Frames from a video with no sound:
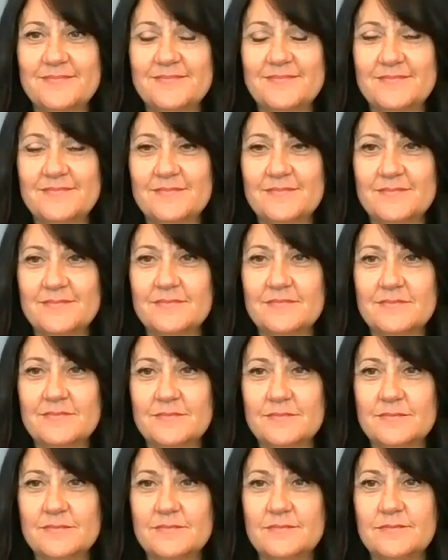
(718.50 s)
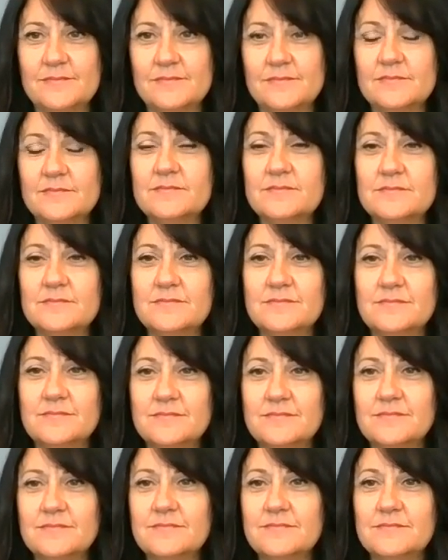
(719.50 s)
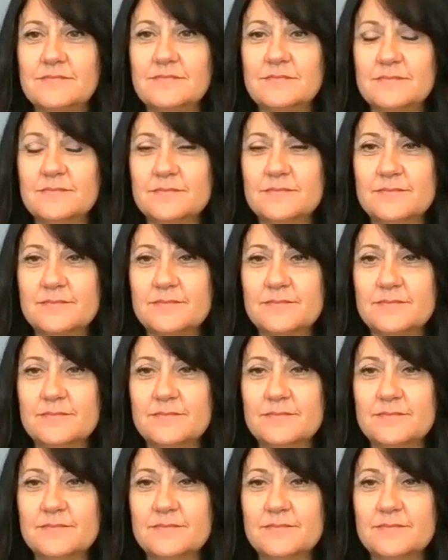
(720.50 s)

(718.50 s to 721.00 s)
[no speech]